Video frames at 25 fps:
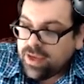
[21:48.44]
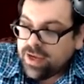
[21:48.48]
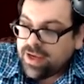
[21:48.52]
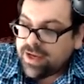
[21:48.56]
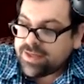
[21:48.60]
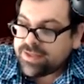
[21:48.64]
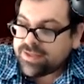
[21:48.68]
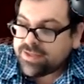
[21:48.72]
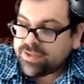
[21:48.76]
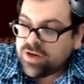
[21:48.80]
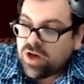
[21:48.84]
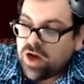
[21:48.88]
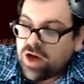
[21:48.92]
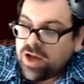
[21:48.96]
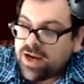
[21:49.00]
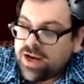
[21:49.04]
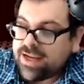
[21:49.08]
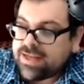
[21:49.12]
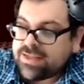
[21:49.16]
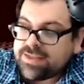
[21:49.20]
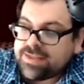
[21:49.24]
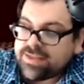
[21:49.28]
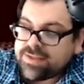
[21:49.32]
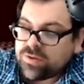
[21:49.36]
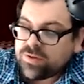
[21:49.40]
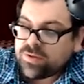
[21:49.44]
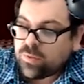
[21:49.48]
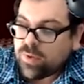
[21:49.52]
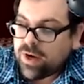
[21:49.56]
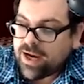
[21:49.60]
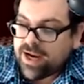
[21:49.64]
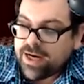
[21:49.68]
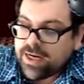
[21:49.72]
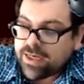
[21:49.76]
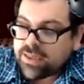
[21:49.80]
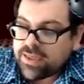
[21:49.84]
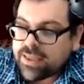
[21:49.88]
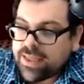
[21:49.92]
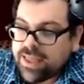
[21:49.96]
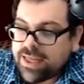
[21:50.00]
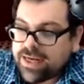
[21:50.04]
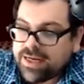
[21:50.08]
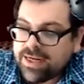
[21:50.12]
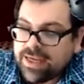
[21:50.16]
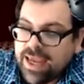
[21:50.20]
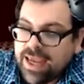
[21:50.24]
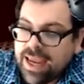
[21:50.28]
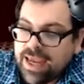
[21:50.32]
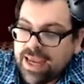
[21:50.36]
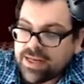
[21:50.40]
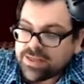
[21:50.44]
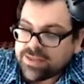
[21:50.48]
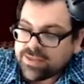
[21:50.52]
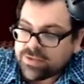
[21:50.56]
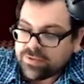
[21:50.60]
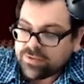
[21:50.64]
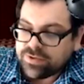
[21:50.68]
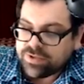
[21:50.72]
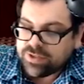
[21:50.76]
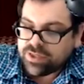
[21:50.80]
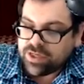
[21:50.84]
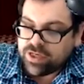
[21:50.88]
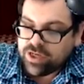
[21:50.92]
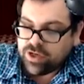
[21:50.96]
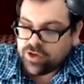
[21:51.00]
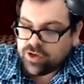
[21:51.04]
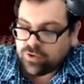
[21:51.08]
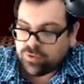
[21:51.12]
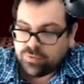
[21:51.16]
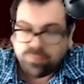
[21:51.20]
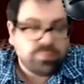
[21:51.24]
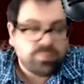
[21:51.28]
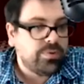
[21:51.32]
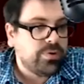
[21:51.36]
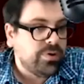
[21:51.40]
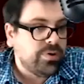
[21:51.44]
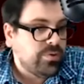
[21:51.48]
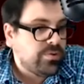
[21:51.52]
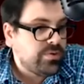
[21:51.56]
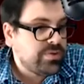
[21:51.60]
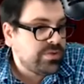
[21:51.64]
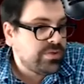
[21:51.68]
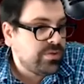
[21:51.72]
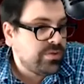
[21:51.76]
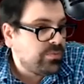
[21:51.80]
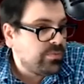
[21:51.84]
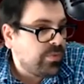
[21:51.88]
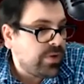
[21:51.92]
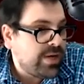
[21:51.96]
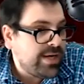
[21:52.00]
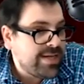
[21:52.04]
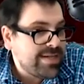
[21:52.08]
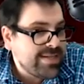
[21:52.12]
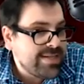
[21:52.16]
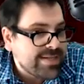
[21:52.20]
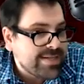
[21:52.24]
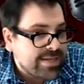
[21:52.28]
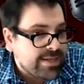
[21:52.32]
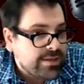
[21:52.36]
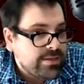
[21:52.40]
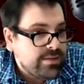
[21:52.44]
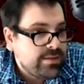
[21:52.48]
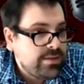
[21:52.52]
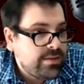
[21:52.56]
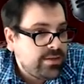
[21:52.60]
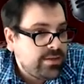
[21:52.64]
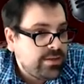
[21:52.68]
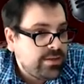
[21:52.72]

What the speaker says: It's not a square that cancels a cube root. What is it?